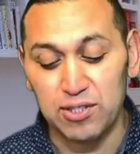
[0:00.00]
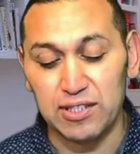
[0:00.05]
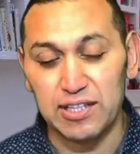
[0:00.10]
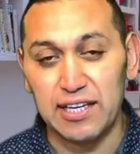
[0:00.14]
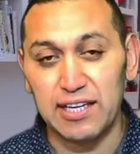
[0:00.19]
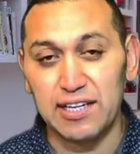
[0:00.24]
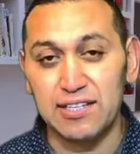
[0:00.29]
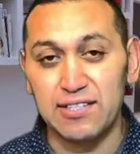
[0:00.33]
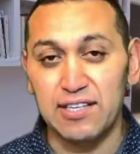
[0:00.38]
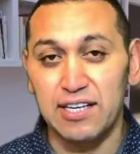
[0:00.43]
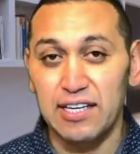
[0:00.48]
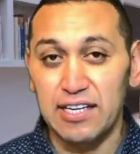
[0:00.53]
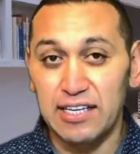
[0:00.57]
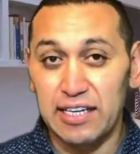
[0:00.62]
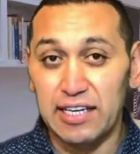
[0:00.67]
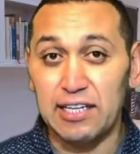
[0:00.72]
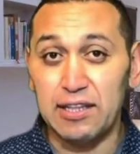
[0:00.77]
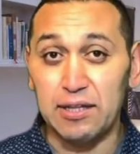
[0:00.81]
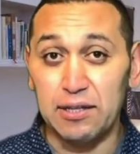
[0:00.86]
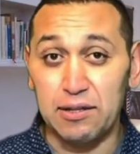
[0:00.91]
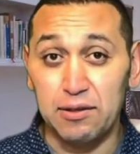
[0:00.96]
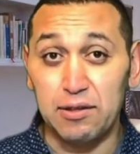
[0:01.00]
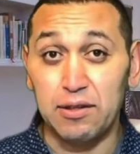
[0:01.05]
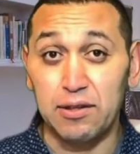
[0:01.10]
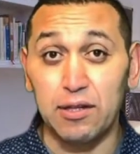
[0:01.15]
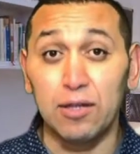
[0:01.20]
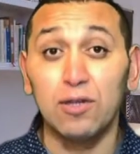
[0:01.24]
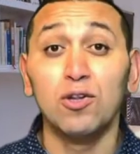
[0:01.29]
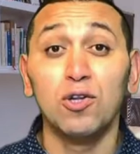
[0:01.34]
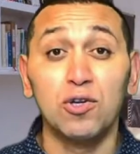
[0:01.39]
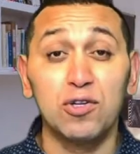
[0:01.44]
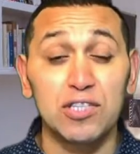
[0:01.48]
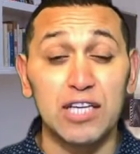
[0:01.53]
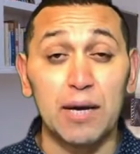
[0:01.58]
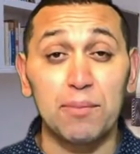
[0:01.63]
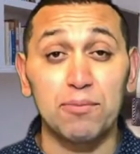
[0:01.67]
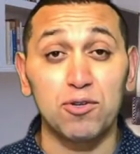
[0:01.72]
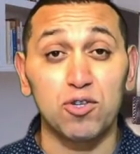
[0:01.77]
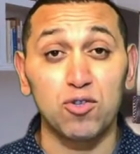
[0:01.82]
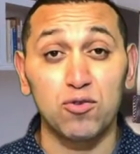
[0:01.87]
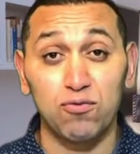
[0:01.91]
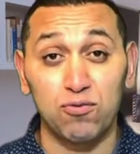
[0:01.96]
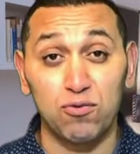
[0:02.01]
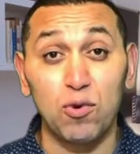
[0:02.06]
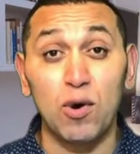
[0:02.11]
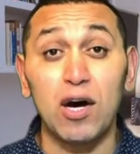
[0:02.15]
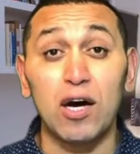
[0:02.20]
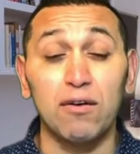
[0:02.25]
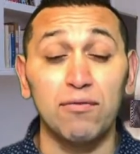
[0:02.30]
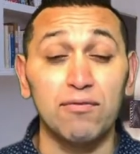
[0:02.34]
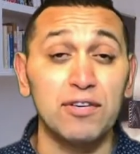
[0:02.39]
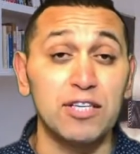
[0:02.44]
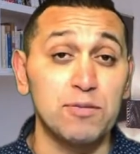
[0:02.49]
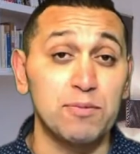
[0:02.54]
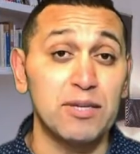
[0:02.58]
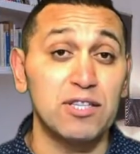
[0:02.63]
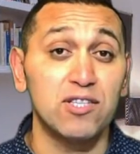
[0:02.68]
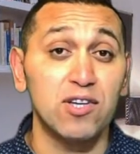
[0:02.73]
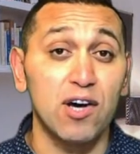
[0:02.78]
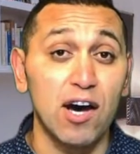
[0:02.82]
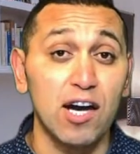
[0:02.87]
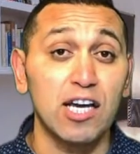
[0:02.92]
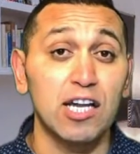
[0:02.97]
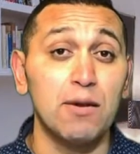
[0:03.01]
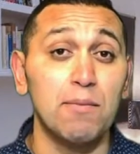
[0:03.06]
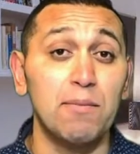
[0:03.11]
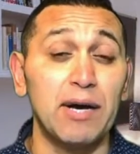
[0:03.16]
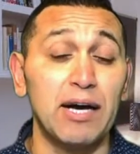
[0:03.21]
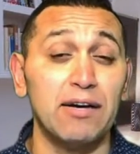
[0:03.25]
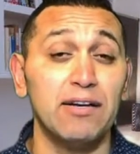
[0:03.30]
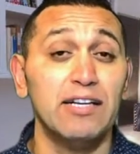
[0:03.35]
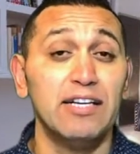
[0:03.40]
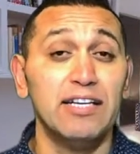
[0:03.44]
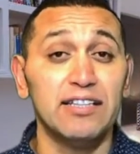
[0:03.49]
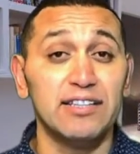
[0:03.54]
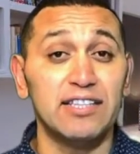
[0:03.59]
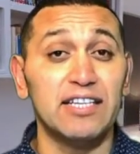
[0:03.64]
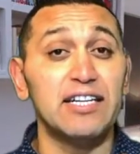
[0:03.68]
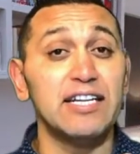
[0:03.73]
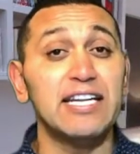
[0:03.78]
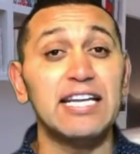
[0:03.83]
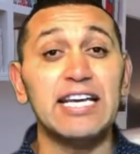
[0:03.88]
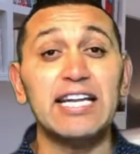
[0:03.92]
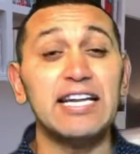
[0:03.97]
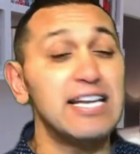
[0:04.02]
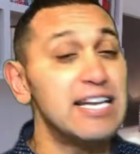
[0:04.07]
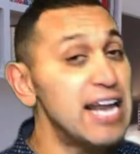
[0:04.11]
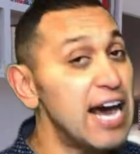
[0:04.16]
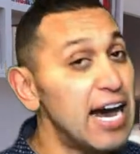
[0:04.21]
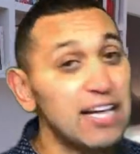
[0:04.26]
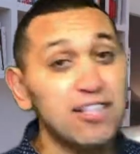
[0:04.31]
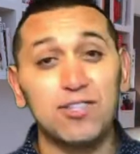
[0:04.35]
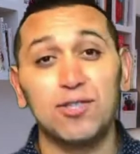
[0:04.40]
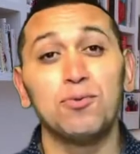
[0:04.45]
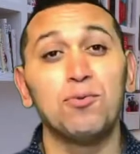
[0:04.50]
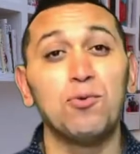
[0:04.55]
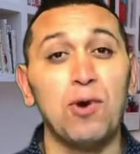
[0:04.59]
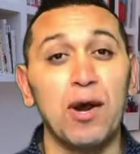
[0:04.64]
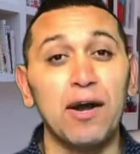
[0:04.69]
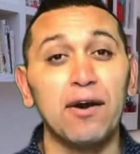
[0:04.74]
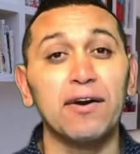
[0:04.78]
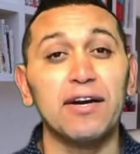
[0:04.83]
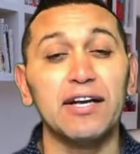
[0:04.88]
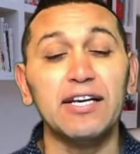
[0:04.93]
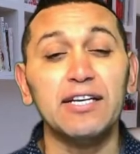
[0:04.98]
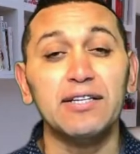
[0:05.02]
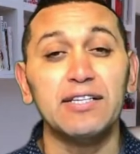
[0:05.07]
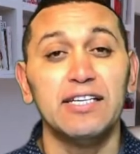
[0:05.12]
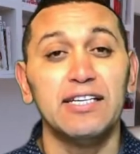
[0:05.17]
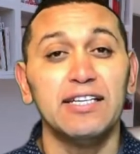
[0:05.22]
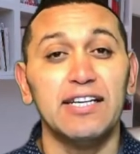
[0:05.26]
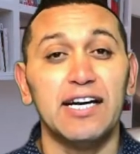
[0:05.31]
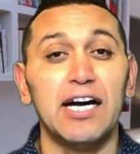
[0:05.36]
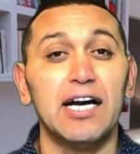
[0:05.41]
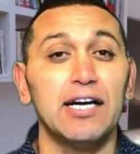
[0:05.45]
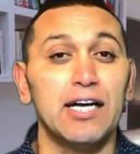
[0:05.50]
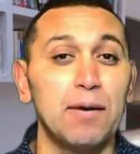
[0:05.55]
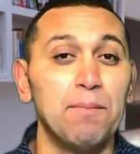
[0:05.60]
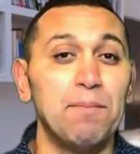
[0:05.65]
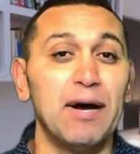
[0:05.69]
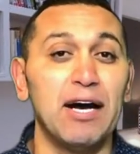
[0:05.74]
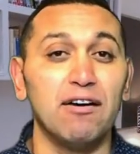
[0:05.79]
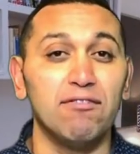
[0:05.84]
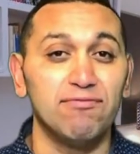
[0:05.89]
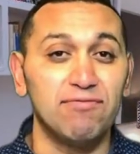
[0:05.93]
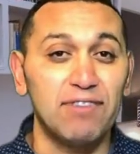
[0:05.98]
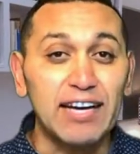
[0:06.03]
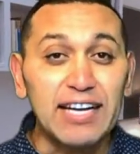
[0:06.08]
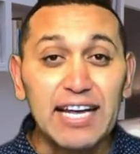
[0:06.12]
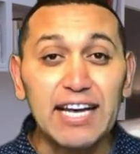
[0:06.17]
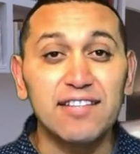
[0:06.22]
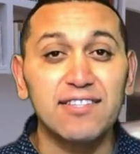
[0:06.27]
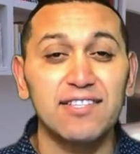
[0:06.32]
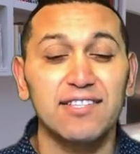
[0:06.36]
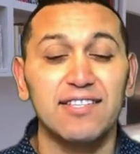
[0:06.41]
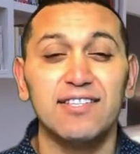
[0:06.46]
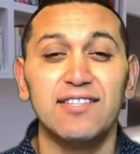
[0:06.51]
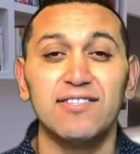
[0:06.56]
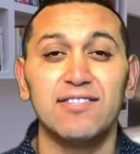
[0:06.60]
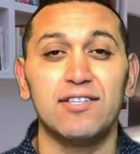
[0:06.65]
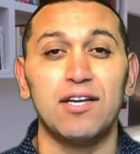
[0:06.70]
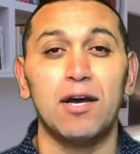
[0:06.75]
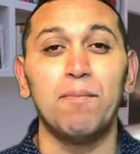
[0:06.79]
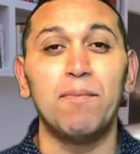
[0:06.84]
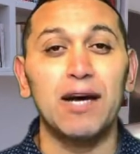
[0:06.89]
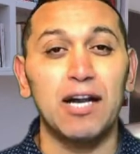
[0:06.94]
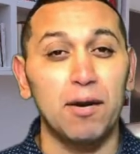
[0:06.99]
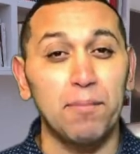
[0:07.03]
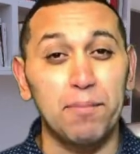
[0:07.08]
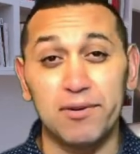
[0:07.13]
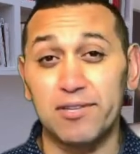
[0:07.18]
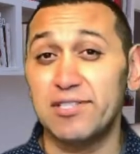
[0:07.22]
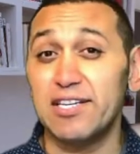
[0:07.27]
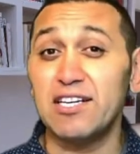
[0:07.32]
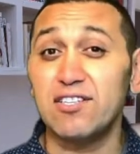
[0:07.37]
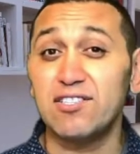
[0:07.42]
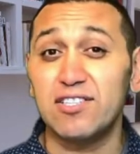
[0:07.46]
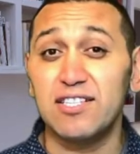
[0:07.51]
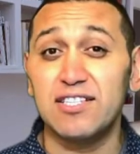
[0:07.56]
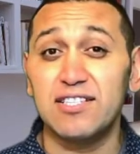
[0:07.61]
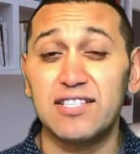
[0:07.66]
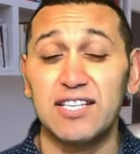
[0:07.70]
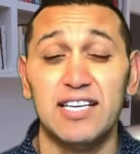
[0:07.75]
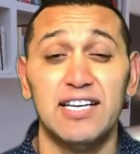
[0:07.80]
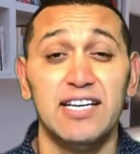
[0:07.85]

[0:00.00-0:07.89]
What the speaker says: That is, in Luke chapter 12, he's been talking about the need not to worry about finances, about our possessions,